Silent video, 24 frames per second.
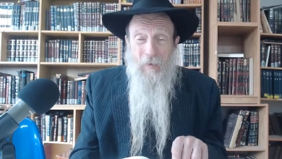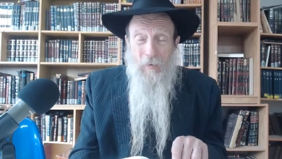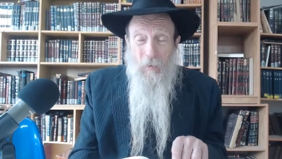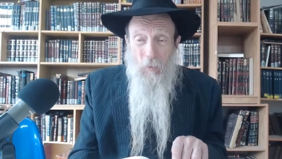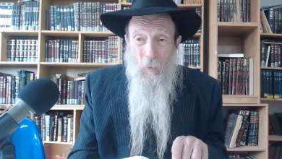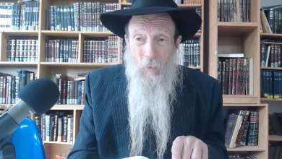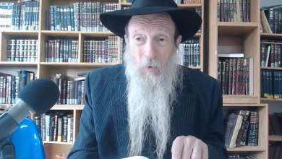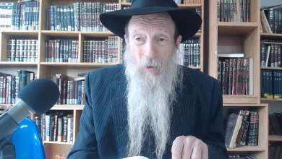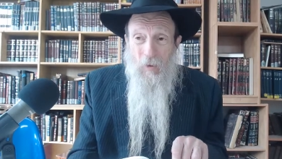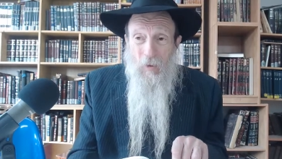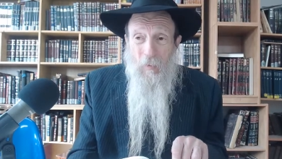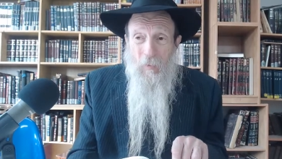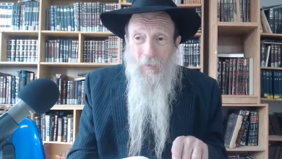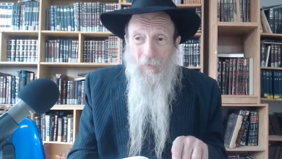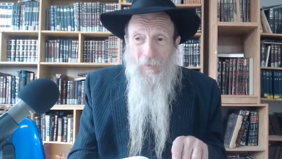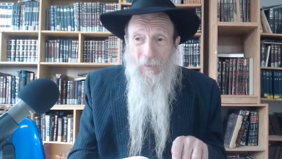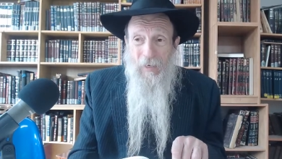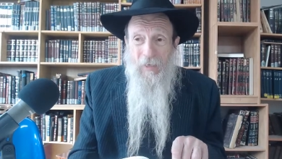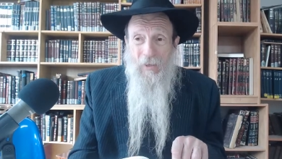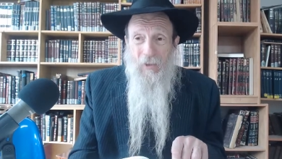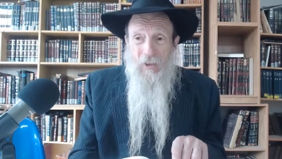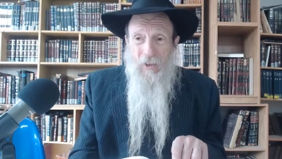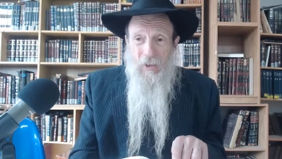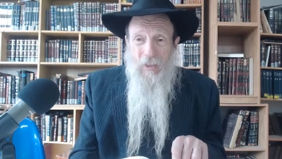The wisdom of
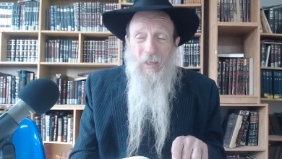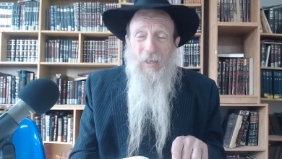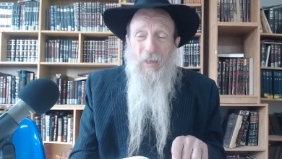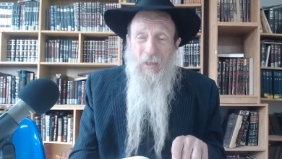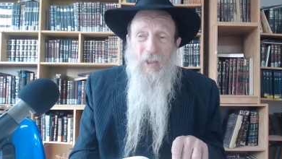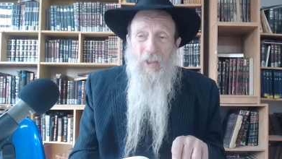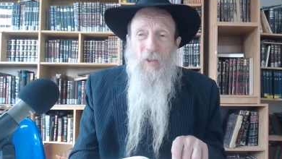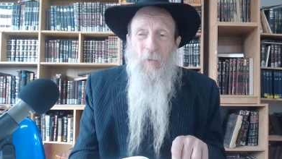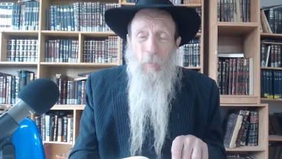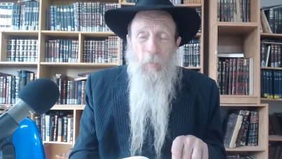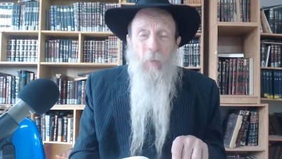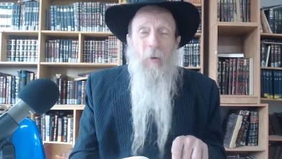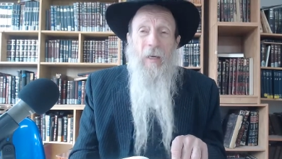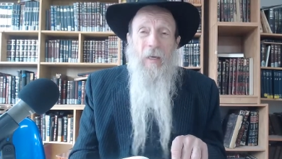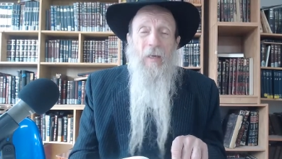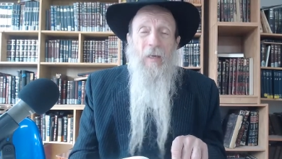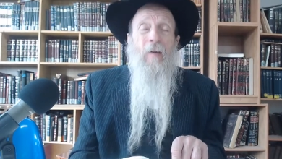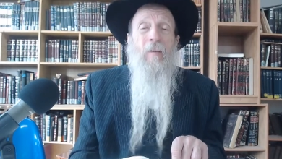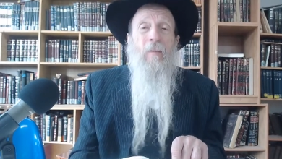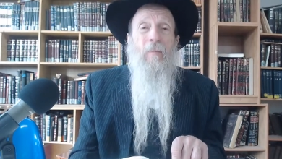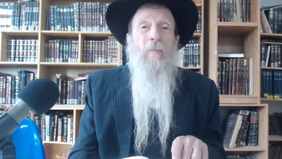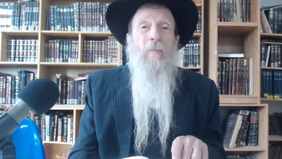God is in his brain.